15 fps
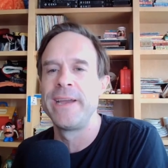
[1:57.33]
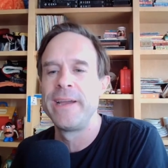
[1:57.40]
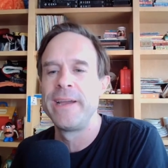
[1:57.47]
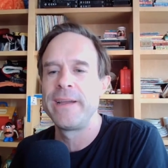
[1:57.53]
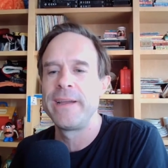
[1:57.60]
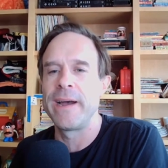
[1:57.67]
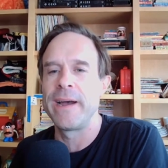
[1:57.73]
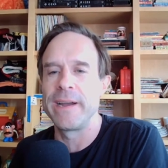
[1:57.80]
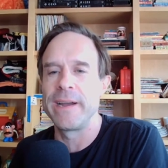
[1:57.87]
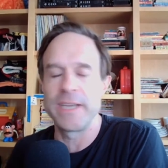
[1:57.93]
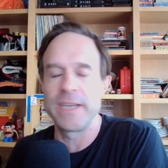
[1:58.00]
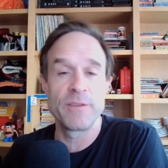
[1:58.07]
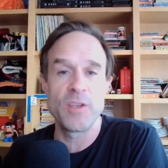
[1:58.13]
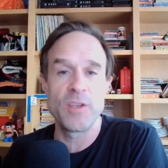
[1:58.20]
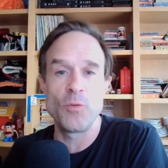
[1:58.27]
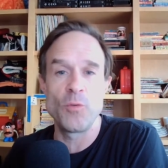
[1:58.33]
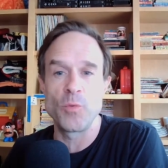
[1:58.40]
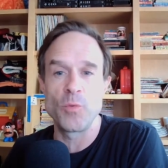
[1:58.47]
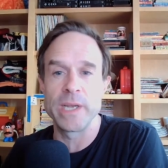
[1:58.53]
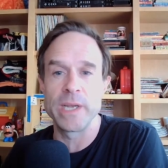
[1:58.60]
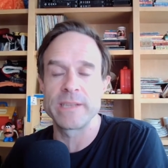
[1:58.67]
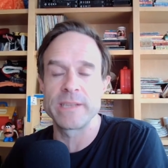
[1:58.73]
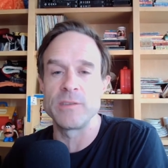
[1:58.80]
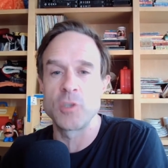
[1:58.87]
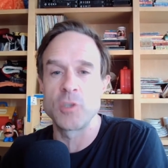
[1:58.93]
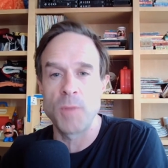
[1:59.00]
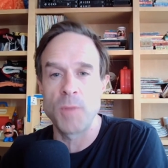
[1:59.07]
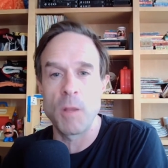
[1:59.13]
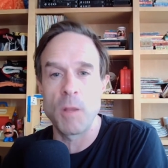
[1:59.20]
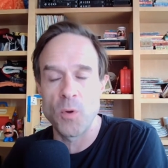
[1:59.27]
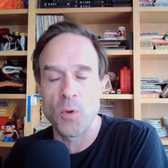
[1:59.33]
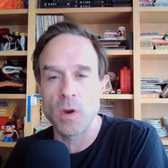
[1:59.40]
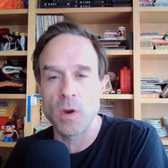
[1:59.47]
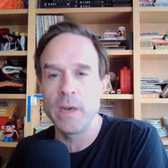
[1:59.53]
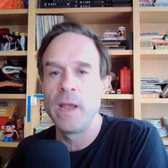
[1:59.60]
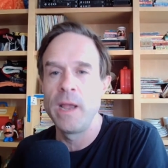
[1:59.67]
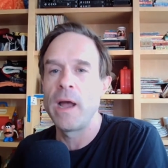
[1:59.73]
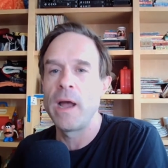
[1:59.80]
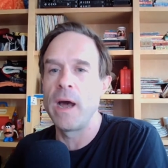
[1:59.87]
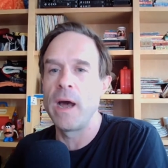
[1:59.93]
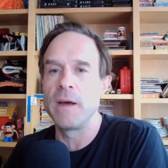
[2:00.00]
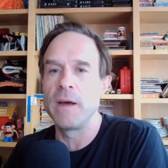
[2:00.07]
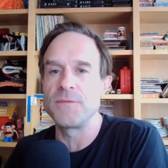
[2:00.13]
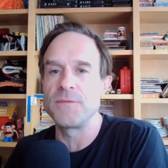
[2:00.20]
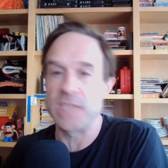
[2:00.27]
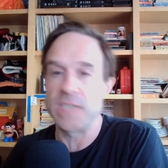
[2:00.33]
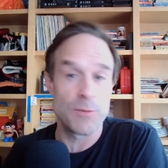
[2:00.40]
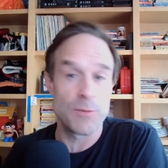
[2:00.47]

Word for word: uh, interview with Jamal Moore of DeeRay